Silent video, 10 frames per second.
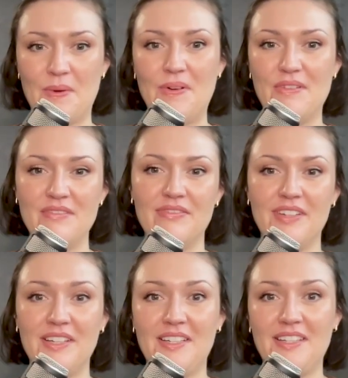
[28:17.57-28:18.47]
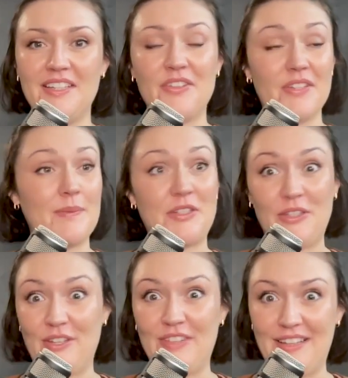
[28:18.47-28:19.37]
of,
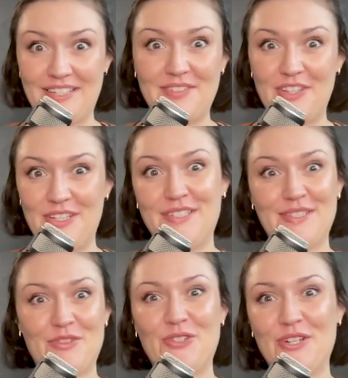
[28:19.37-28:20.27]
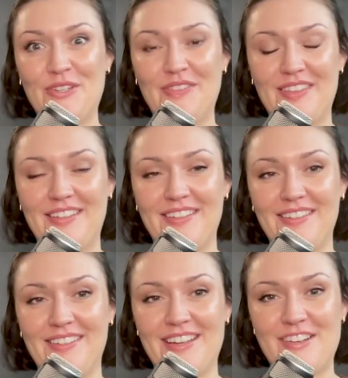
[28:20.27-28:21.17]
especially over the last few years, I'm sure
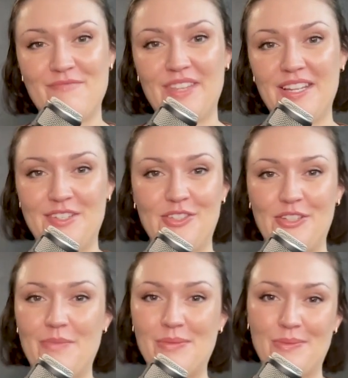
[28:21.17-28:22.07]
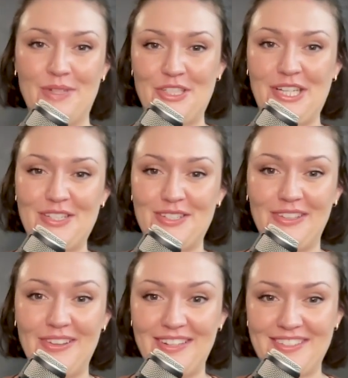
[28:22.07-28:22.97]
the industry probably changed a lot.